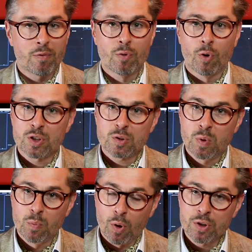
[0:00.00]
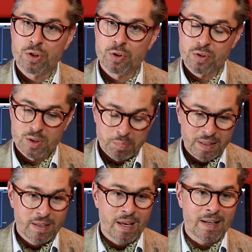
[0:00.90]
of course we want to
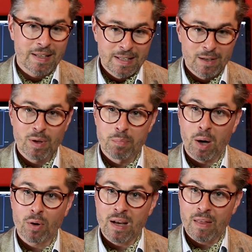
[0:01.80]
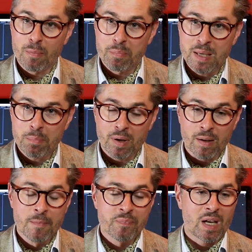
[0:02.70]
speak and hear about other
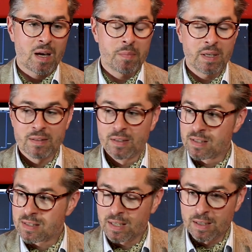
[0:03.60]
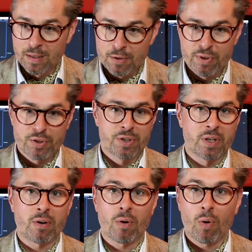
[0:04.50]
people. I mean, see
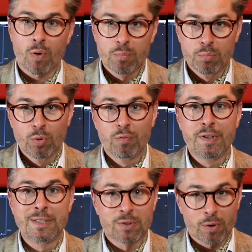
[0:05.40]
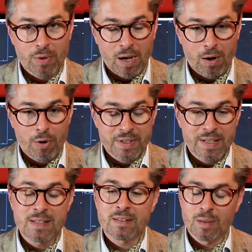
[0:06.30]
literature or movies or art,
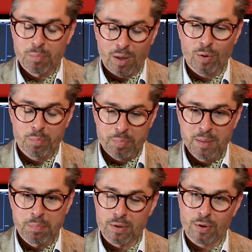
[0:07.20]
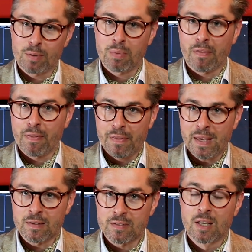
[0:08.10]
it's about people, not about
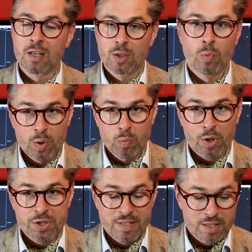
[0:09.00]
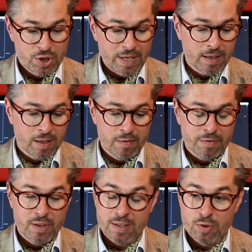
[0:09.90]
things. You wouldn't watch this channel if
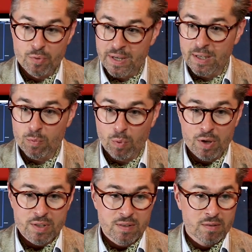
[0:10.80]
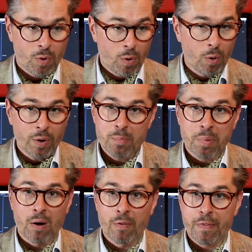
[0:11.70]
it really was all
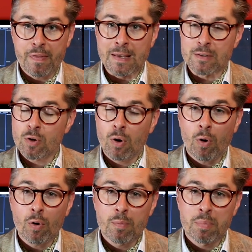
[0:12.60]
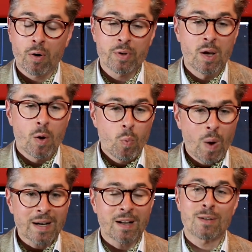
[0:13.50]
about things, all about
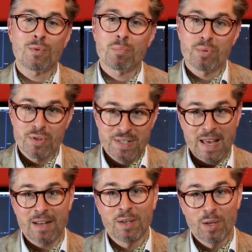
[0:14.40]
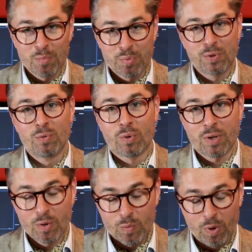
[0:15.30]
100%
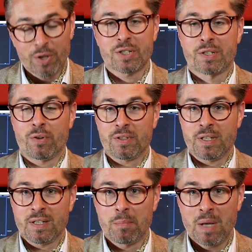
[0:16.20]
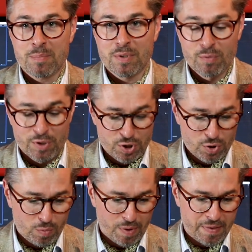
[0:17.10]
pure watch content. I'm absolutely
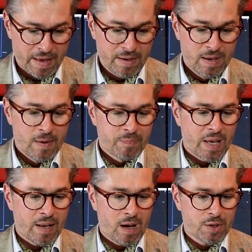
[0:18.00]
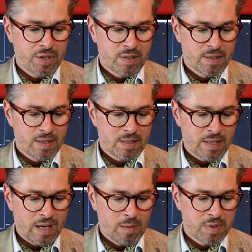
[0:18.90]
sure with that. And Archie's the
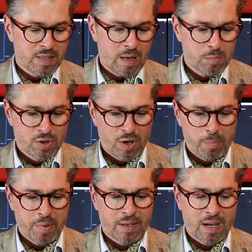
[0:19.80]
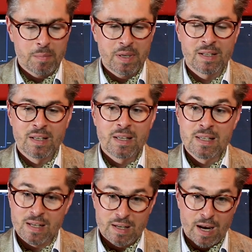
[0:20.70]
same topic. I mean,
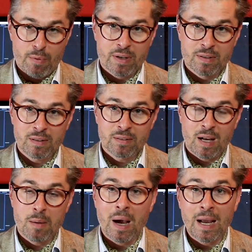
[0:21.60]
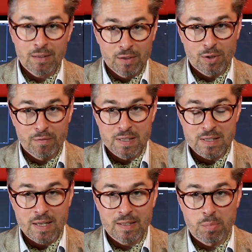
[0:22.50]
he's a character. I'm highly
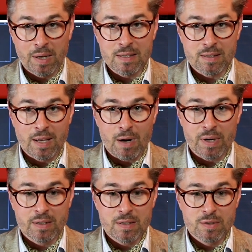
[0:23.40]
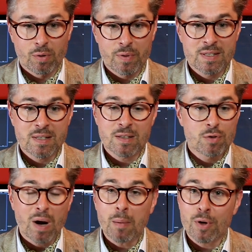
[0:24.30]
convinced that he plays a character, so this is a
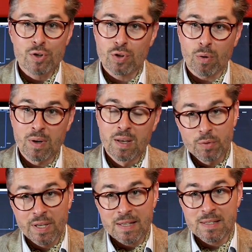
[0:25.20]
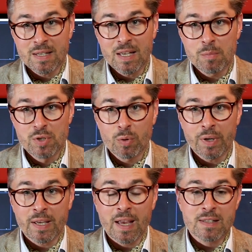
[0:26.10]
drama show. You can see him
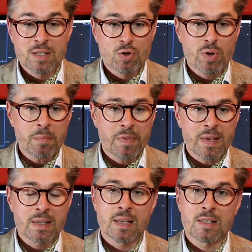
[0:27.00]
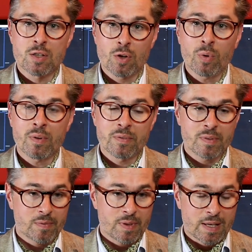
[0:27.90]
doing extreme things, and so
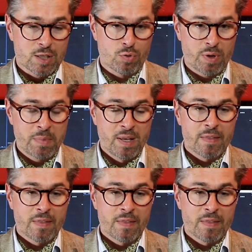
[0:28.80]
extreme